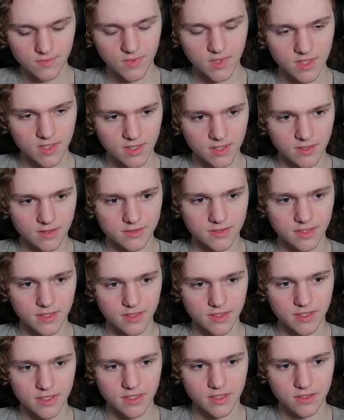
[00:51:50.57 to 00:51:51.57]
yes, and then
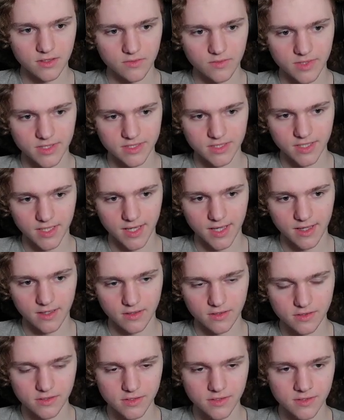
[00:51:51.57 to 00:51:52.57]
here we can say
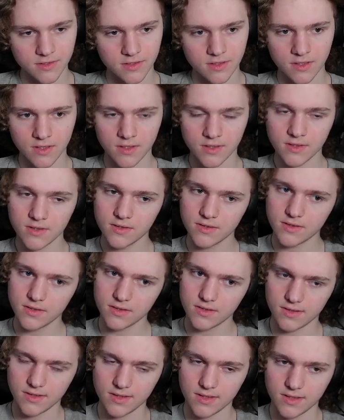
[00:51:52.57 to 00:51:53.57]
else,
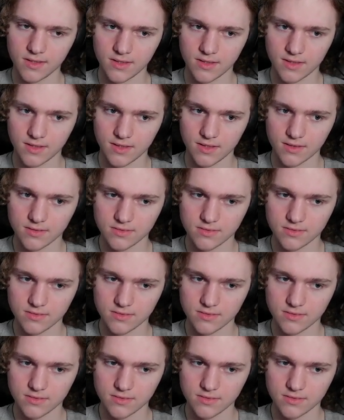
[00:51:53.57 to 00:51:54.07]
uh,